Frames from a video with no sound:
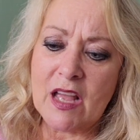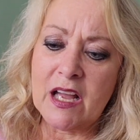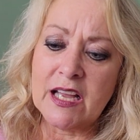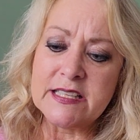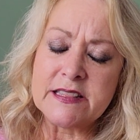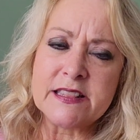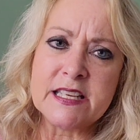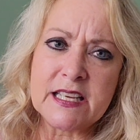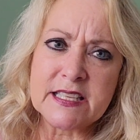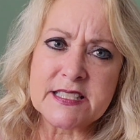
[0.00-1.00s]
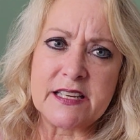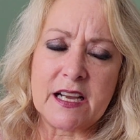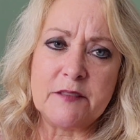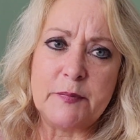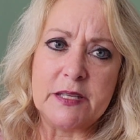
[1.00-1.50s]
I think I said
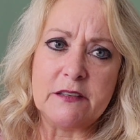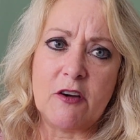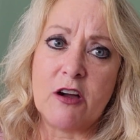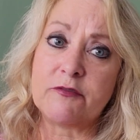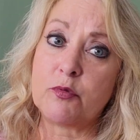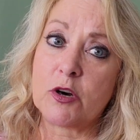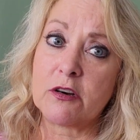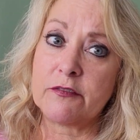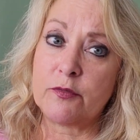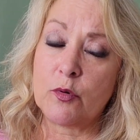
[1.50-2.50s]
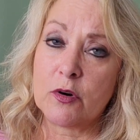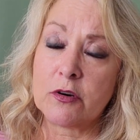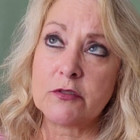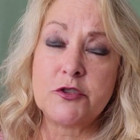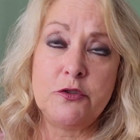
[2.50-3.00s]
I've been off work
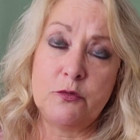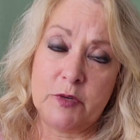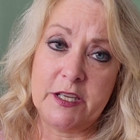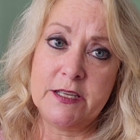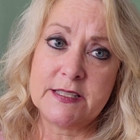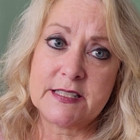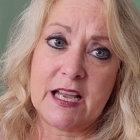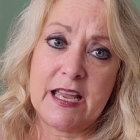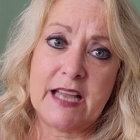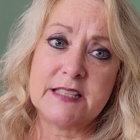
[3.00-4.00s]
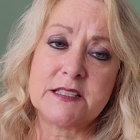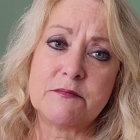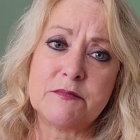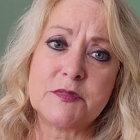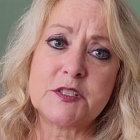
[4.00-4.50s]
for 2 weeks. I had
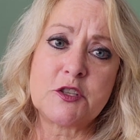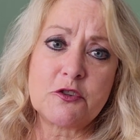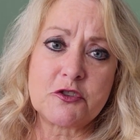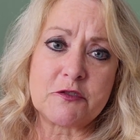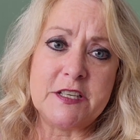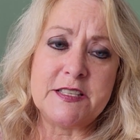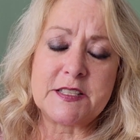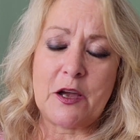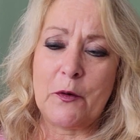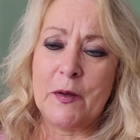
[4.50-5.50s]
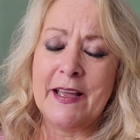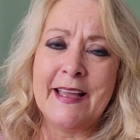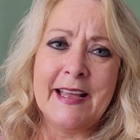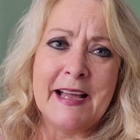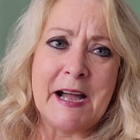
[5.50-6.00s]
some surgery, so
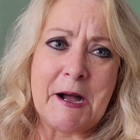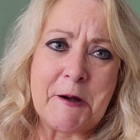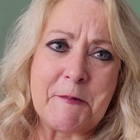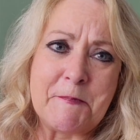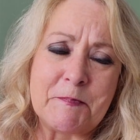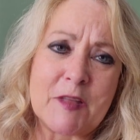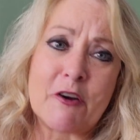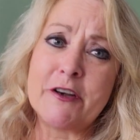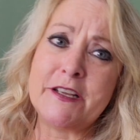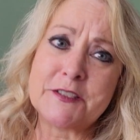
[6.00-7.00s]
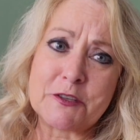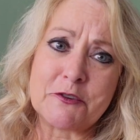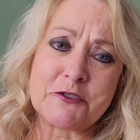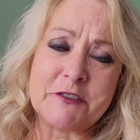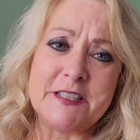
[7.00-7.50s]
hernia
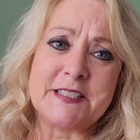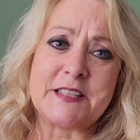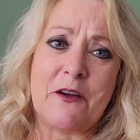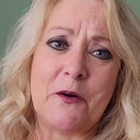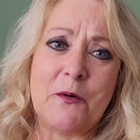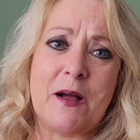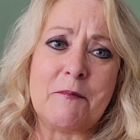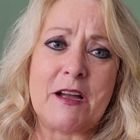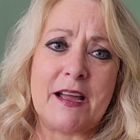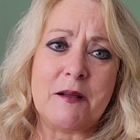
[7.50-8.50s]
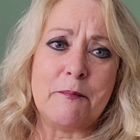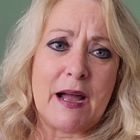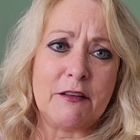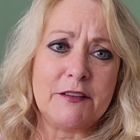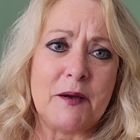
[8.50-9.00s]
surgery, so I'm kind of
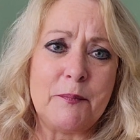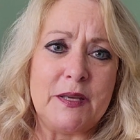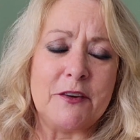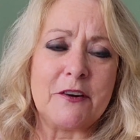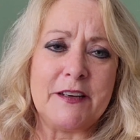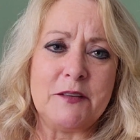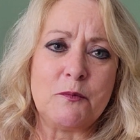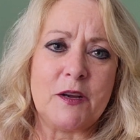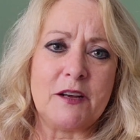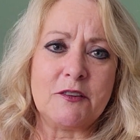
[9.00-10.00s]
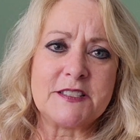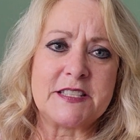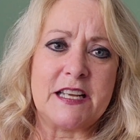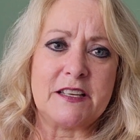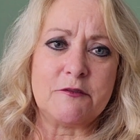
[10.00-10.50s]
bound up here. I didn't want to
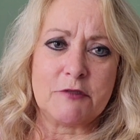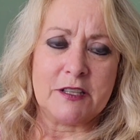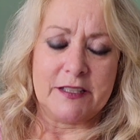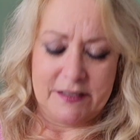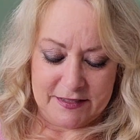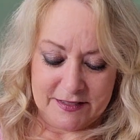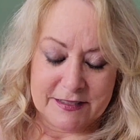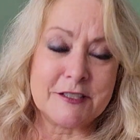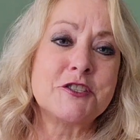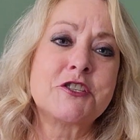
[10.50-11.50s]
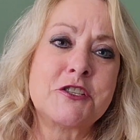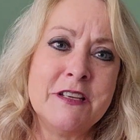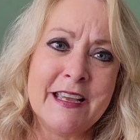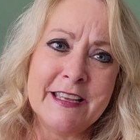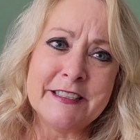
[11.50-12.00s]
stand really
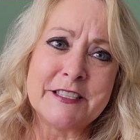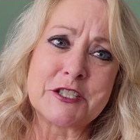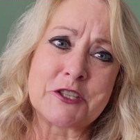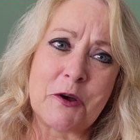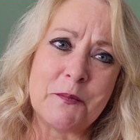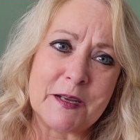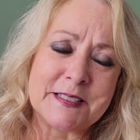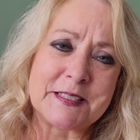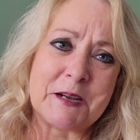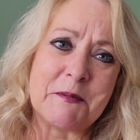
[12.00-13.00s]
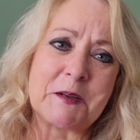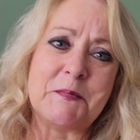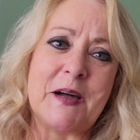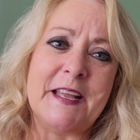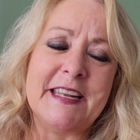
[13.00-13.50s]
to show my stomach,
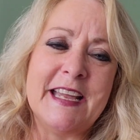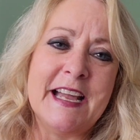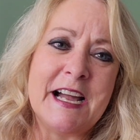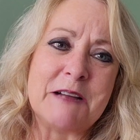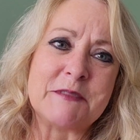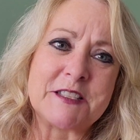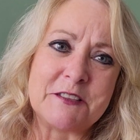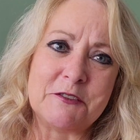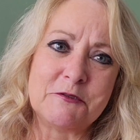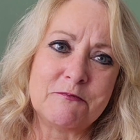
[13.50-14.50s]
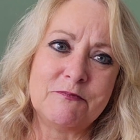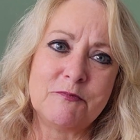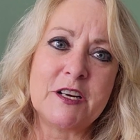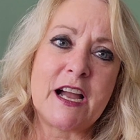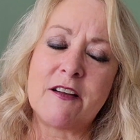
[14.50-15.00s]
but I'm still
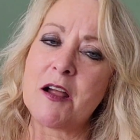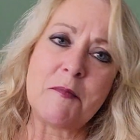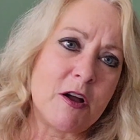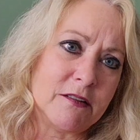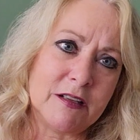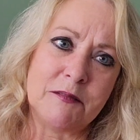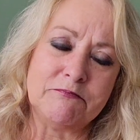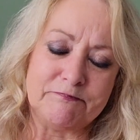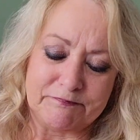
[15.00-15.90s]
I'm